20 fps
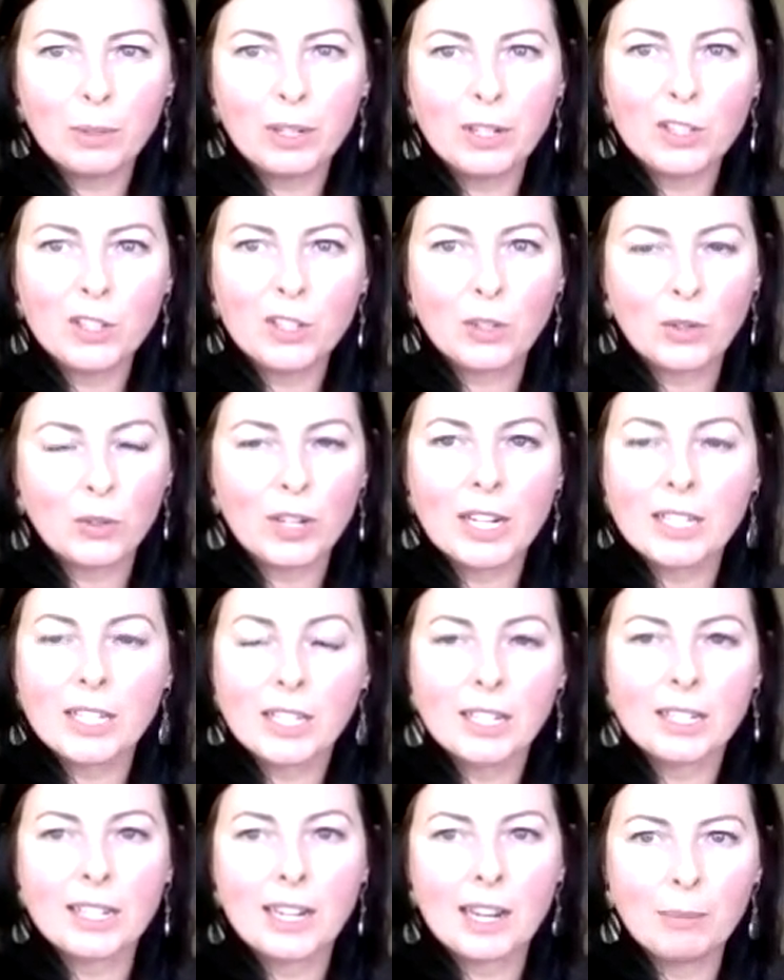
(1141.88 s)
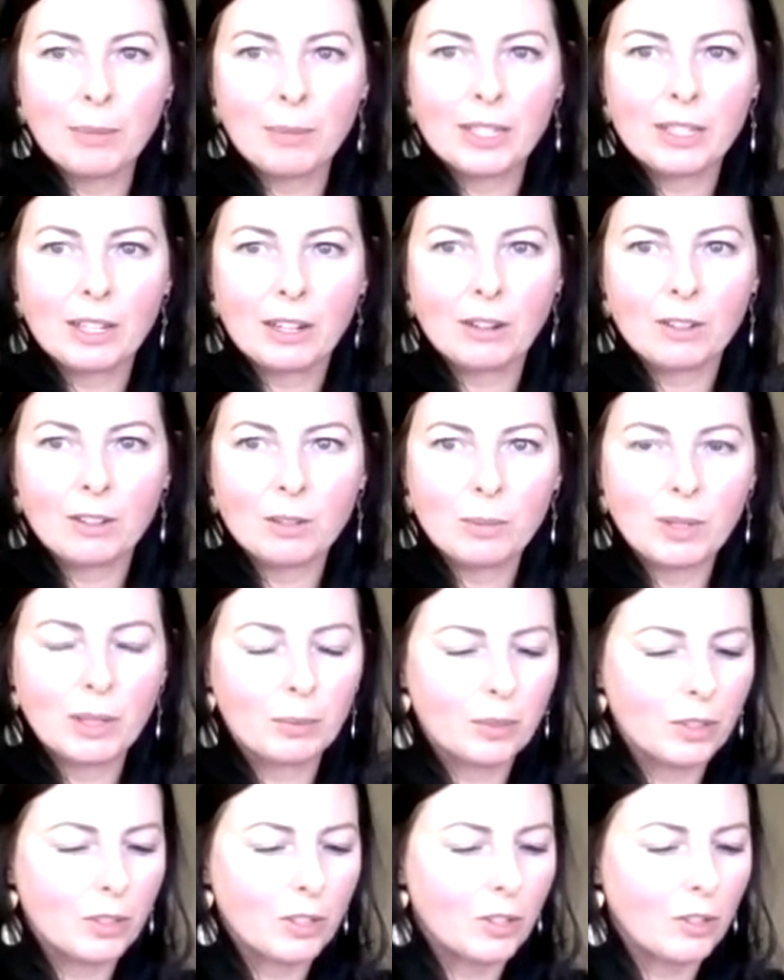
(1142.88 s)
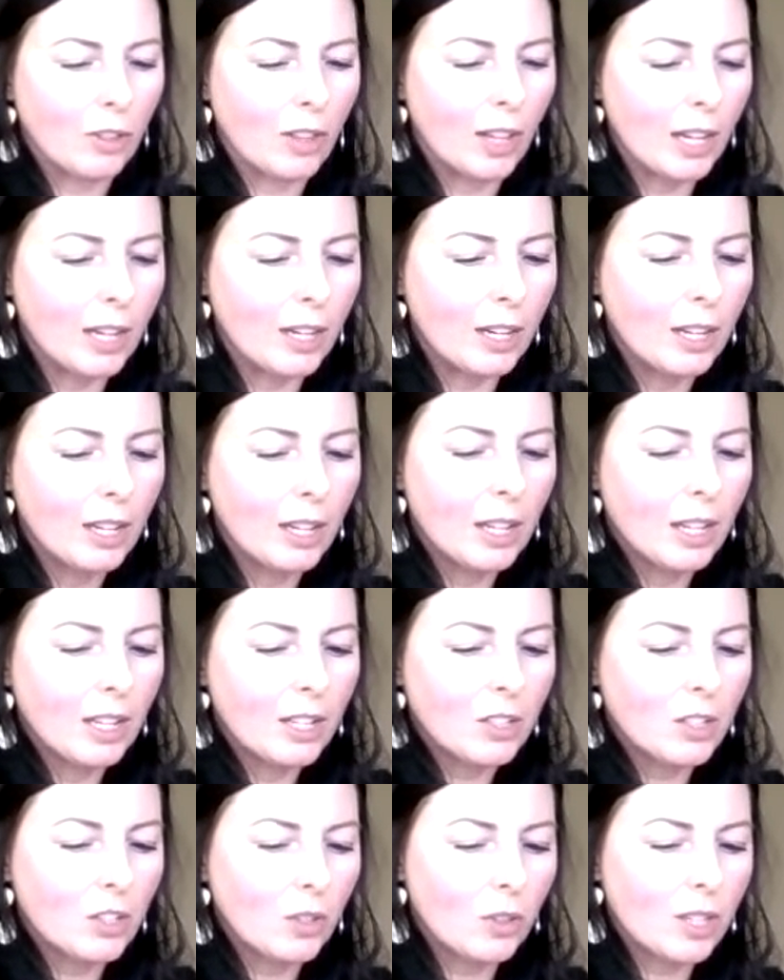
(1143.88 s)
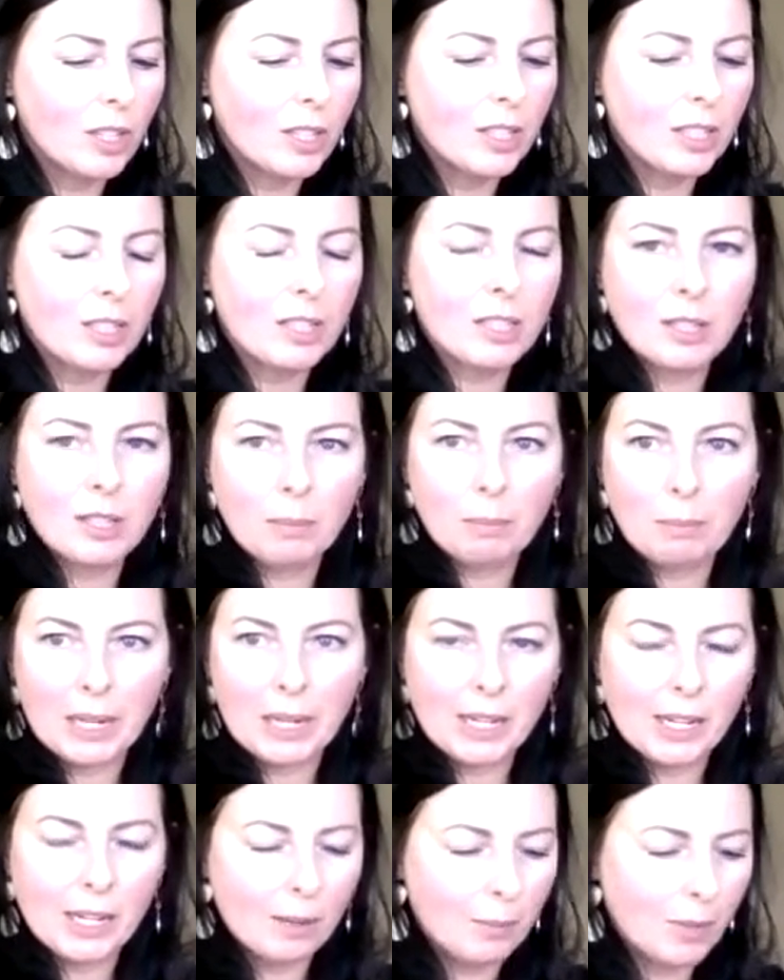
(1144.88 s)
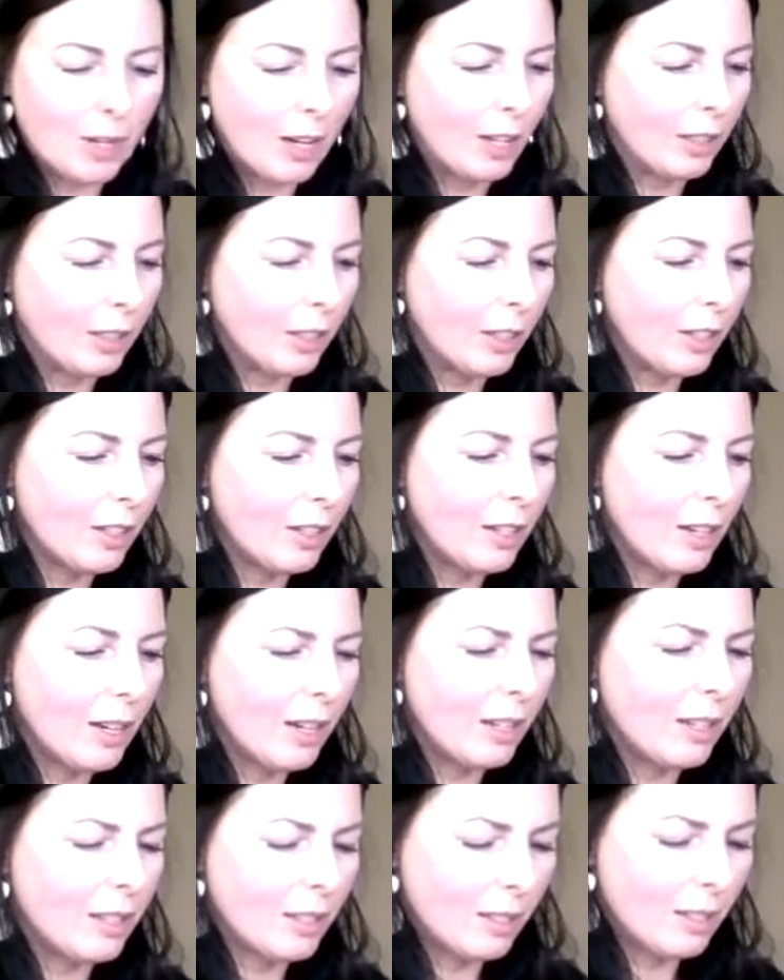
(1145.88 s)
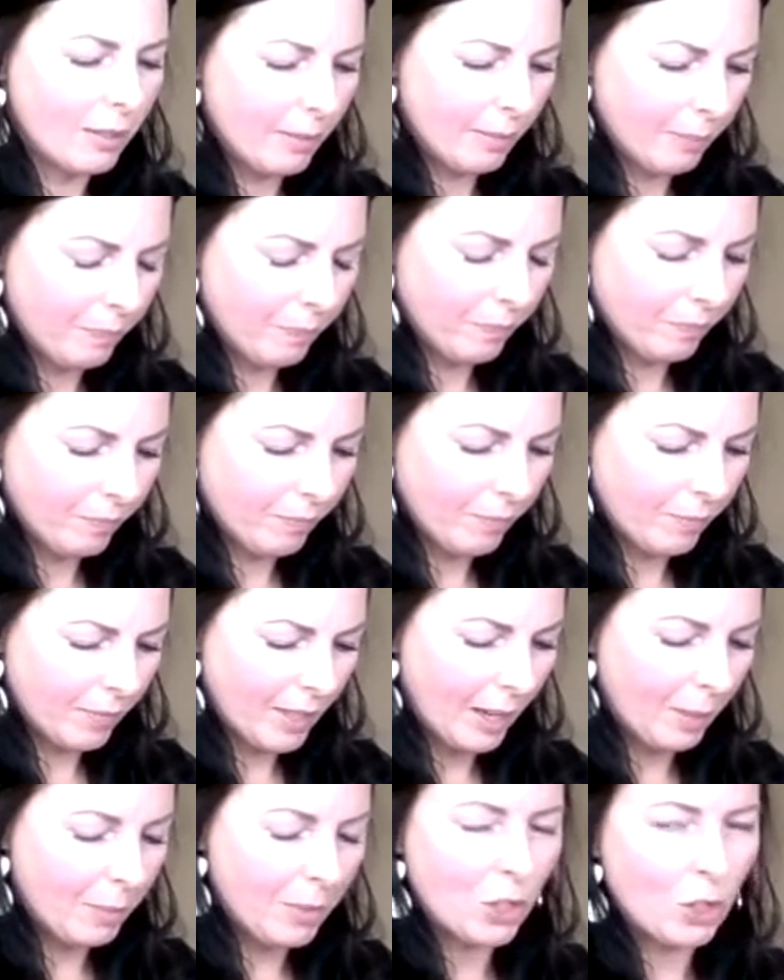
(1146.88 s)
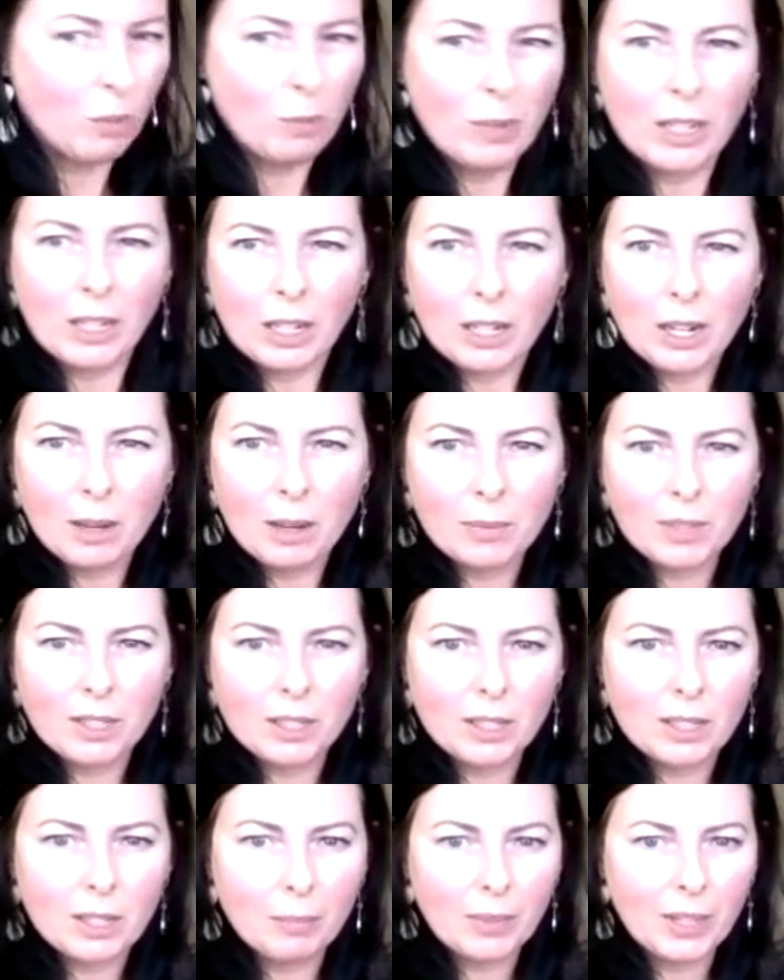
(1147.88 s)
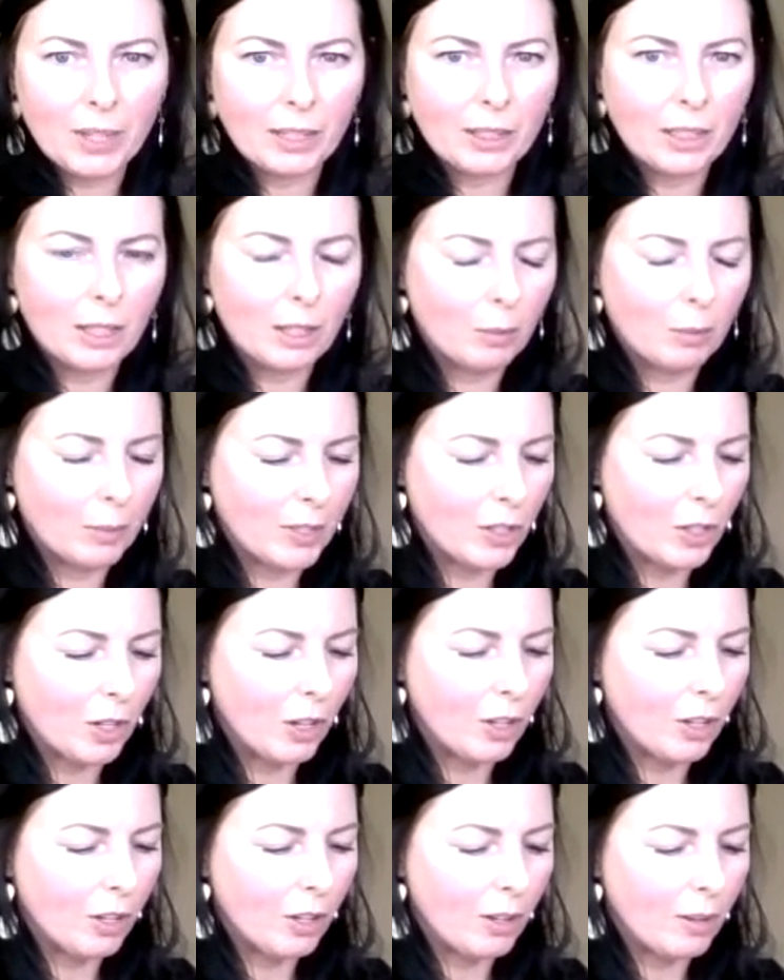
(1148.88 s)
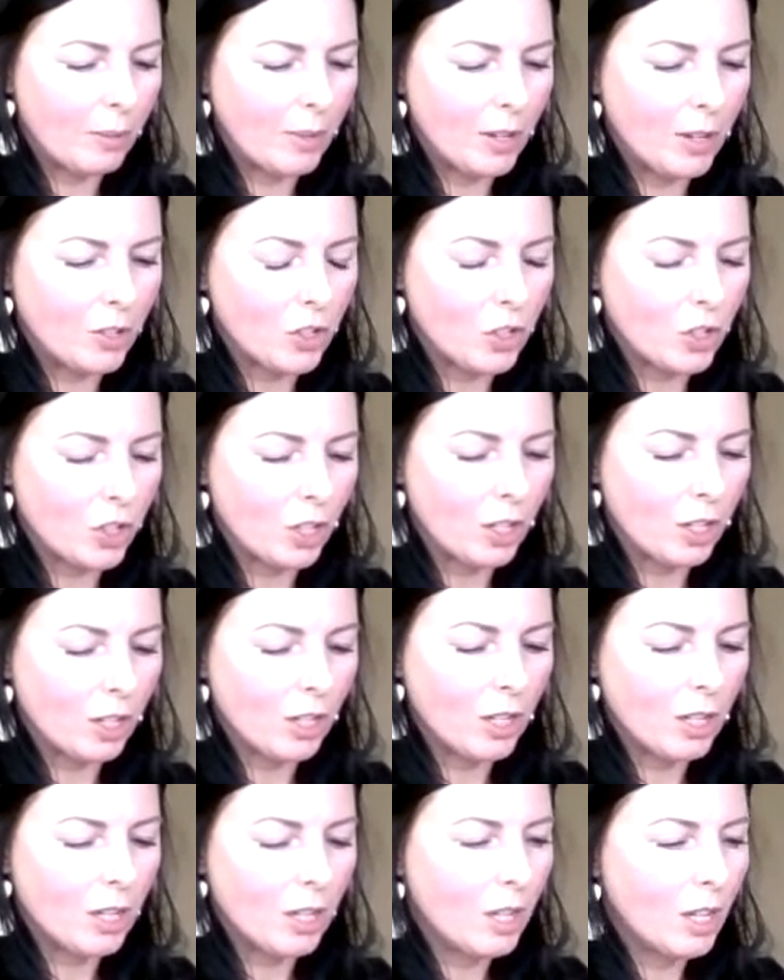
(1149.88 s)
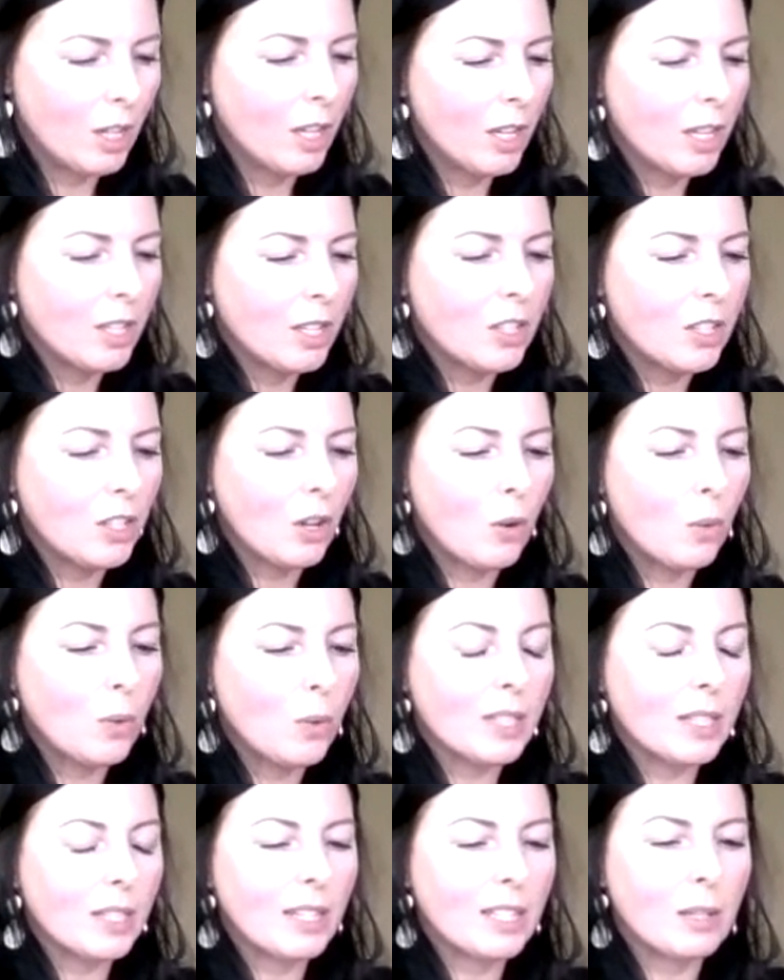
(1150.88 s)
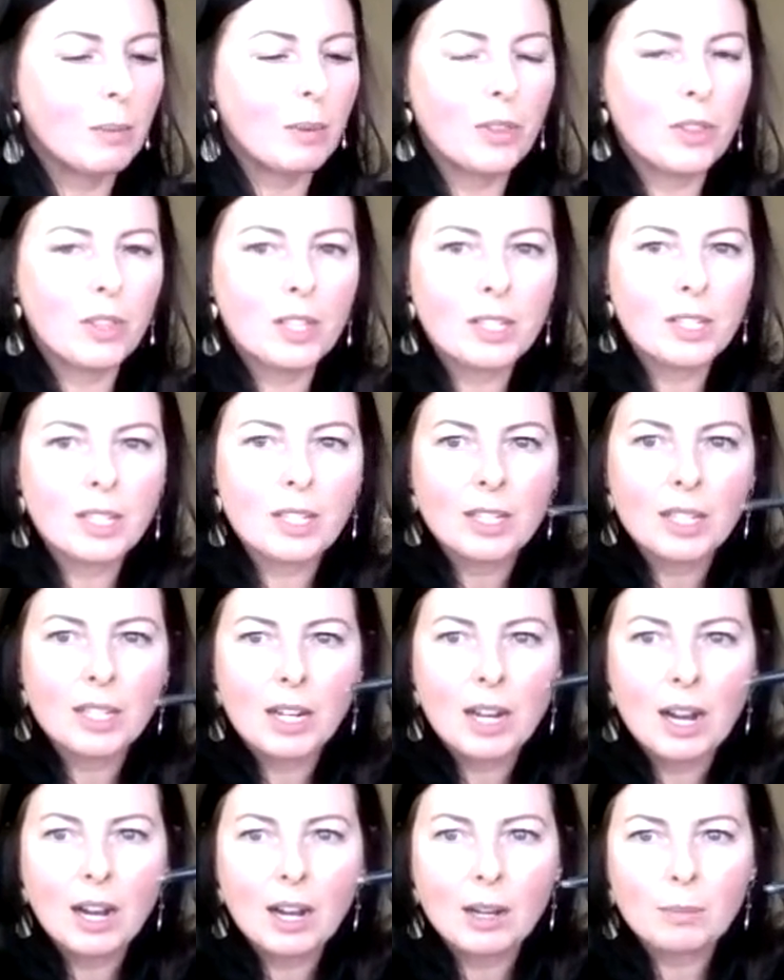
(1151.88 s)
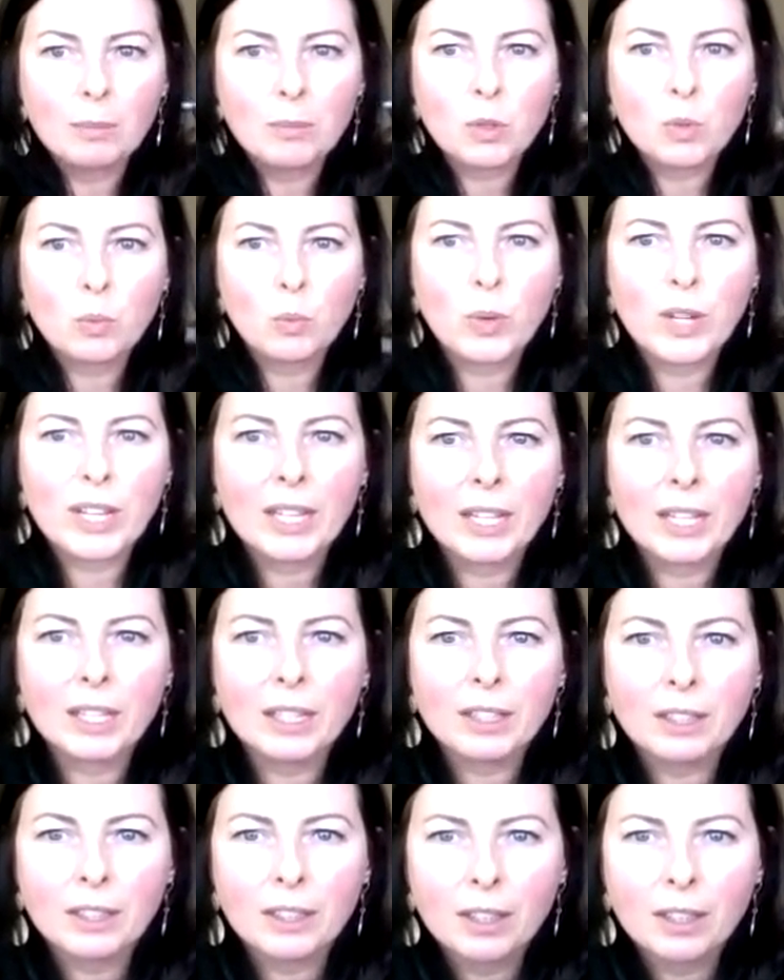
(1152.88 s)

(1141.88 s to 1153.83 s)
but it's so nice that Tammy's here to be able to do that. So this is medium color. I'm assuming it comes in something a little bit darker. I'm not sure. So what's nice about this is it comes with